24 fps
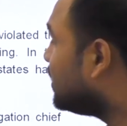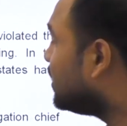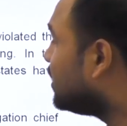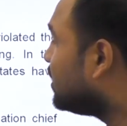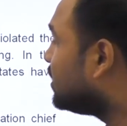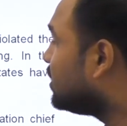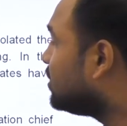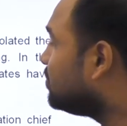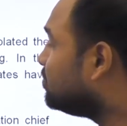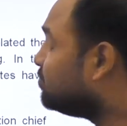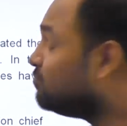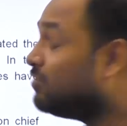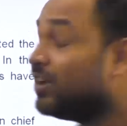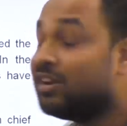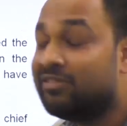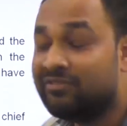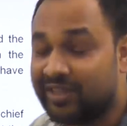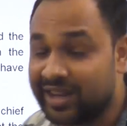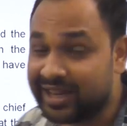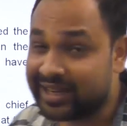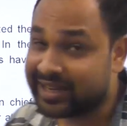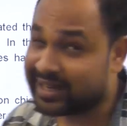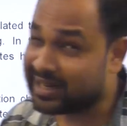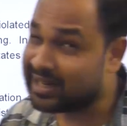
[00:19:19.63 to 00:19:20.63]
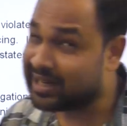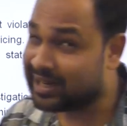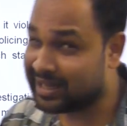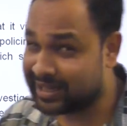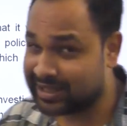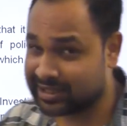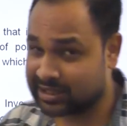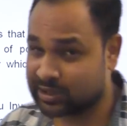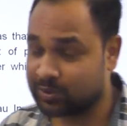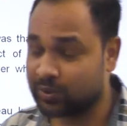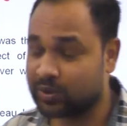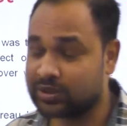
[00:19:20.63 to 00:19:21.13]

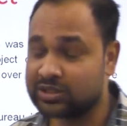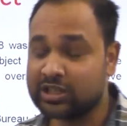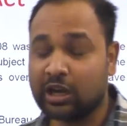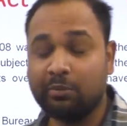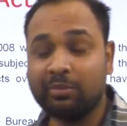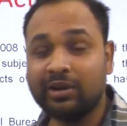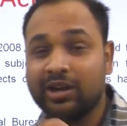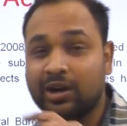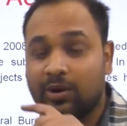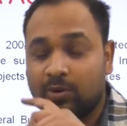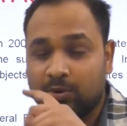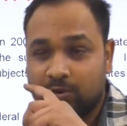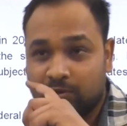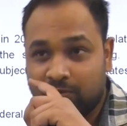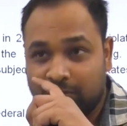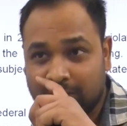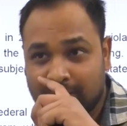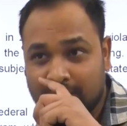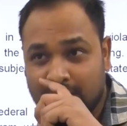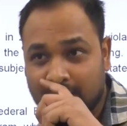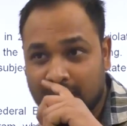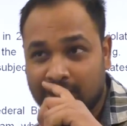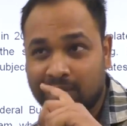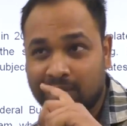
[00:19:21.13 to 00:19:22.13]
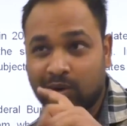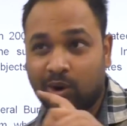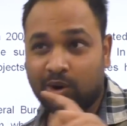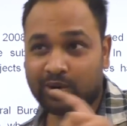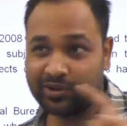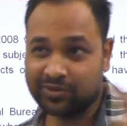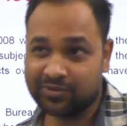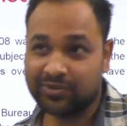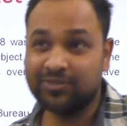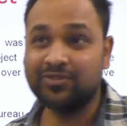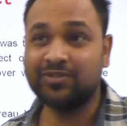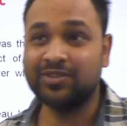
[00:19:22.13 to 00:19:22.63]
WikiLeaks was coming out with a lot
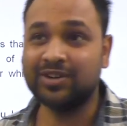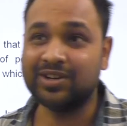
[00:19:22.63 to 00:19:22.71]
of